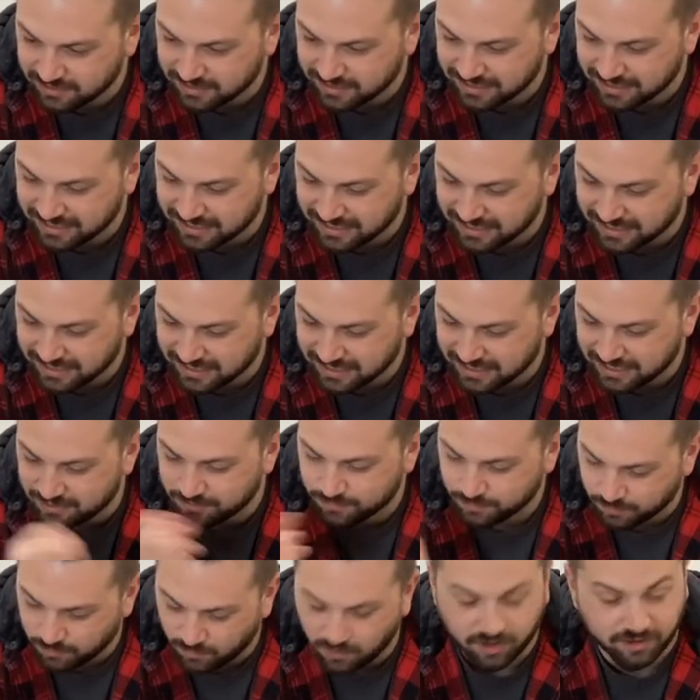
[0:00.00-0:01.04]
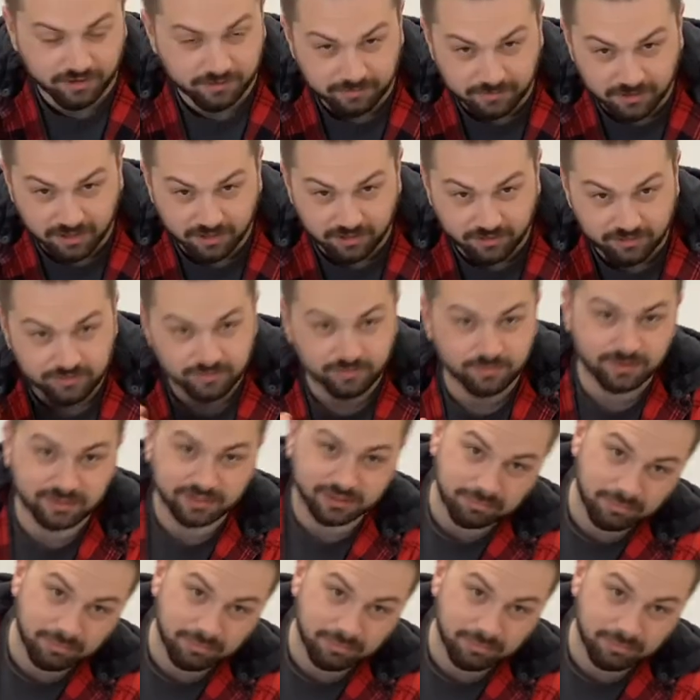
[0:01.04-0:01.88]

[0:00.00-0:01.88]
the water bottle with the